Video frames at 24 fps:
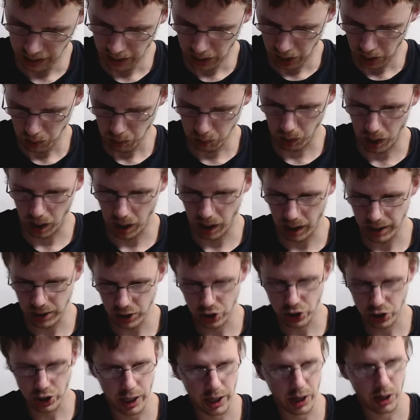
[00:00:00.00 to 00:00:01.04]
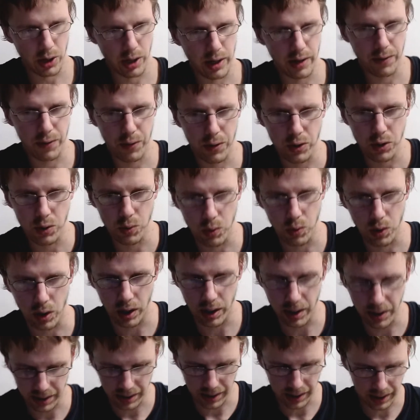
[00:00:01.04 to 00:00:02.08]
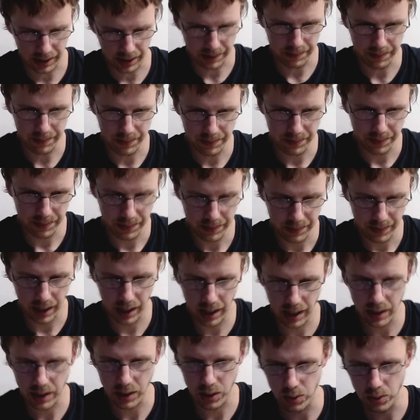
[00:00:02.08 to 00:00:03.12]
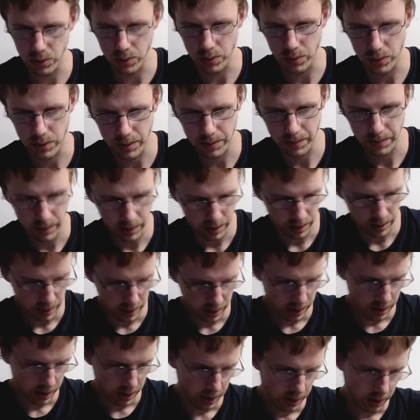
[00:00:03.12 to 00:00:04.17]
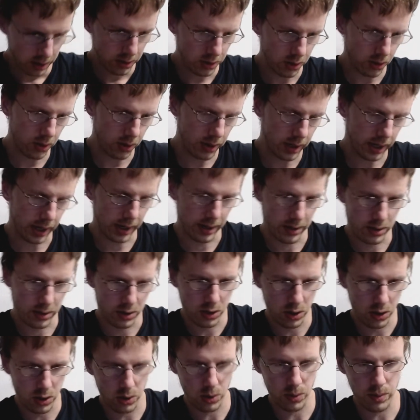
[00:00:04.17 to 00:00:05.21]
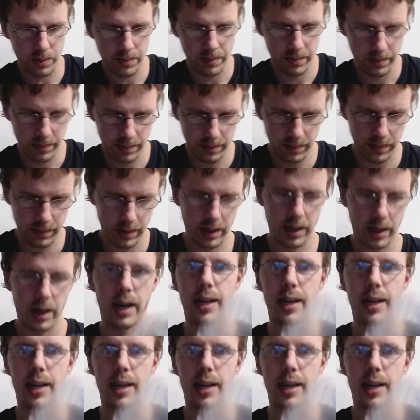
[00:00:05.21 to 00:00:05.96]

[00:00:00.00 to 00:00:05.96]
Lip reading: wrong sharing for the wrong thing. Anywho's. So, okay, so I